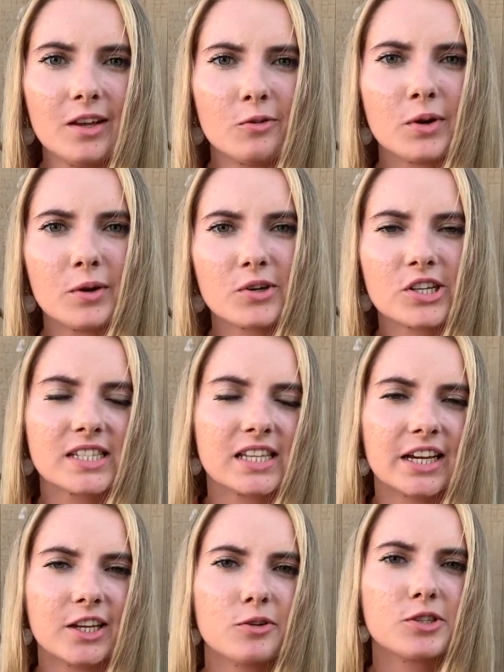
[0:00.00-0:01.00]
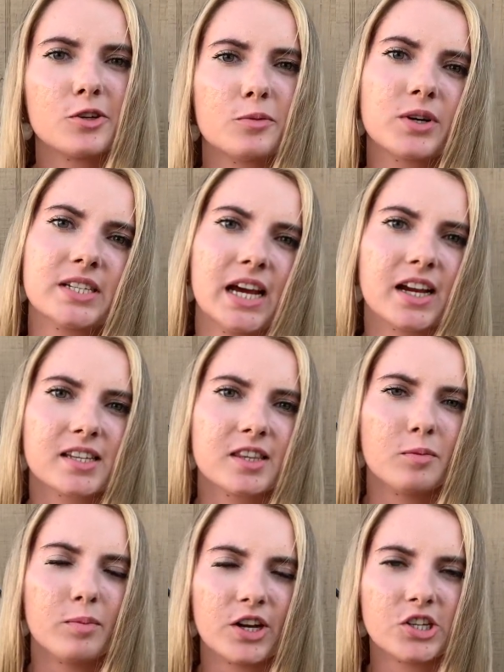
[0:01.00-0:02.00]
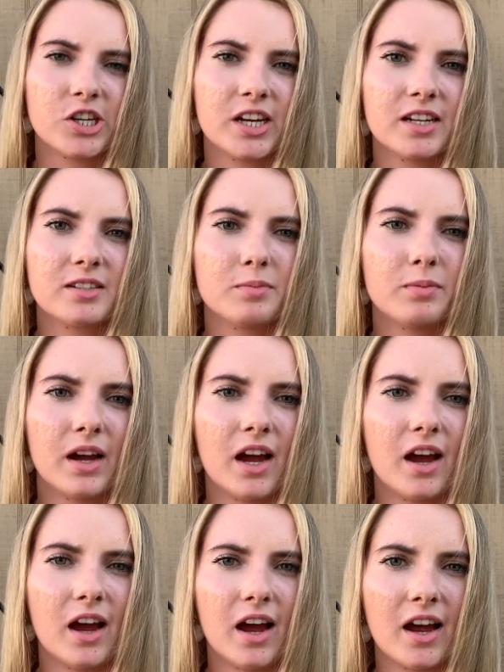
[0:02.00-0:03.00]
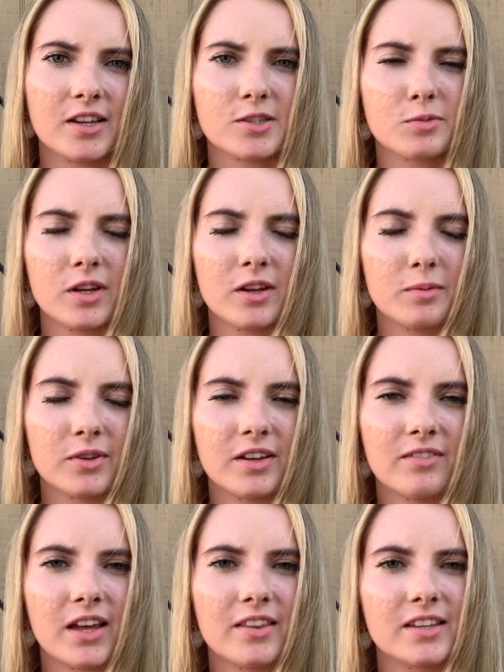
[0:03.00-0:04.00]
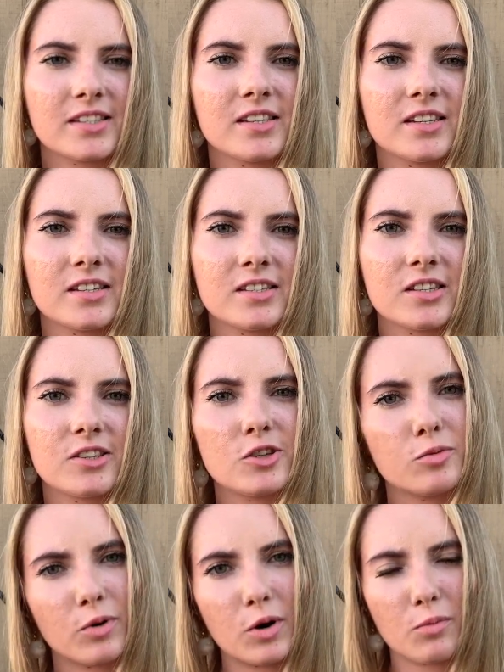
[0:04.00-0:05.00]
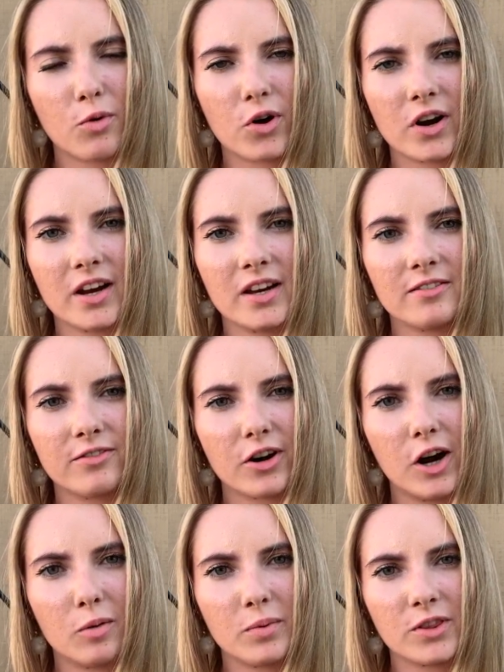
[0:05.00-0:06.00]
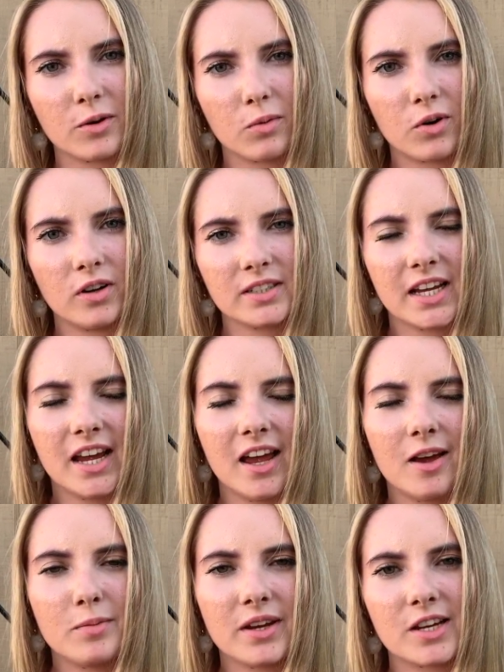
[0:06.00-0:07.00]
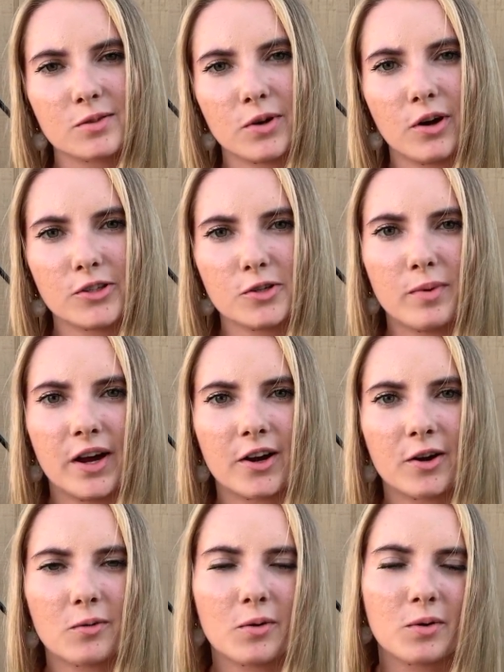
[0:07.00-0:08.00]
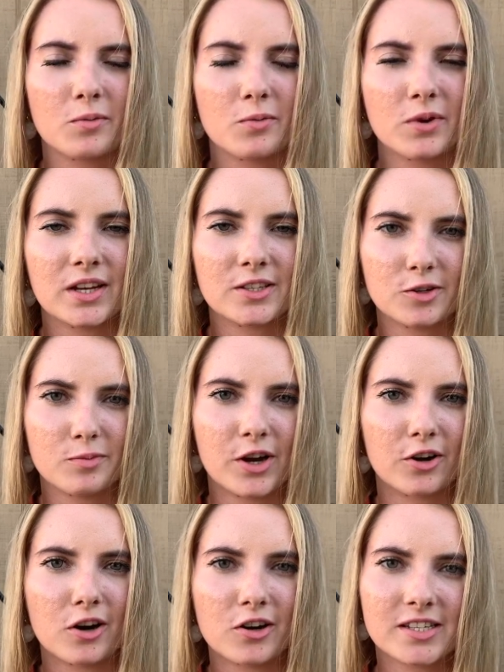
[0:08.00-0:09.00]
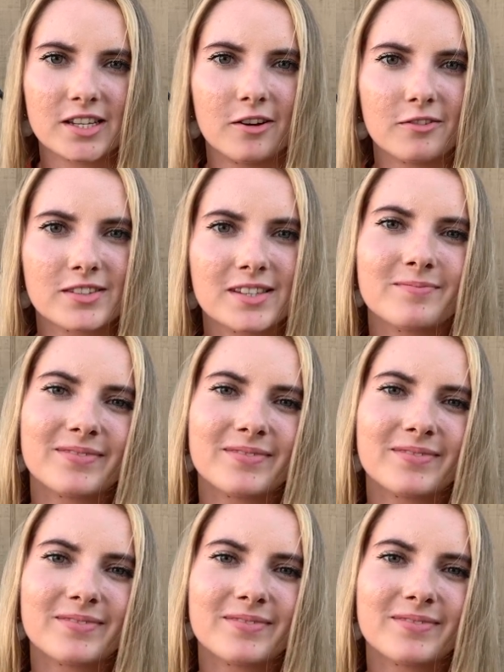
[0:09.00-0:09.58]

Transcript: we would just like you to protect the budget as we believe that this is super important for helping the world because we all do better when we do better ourselves.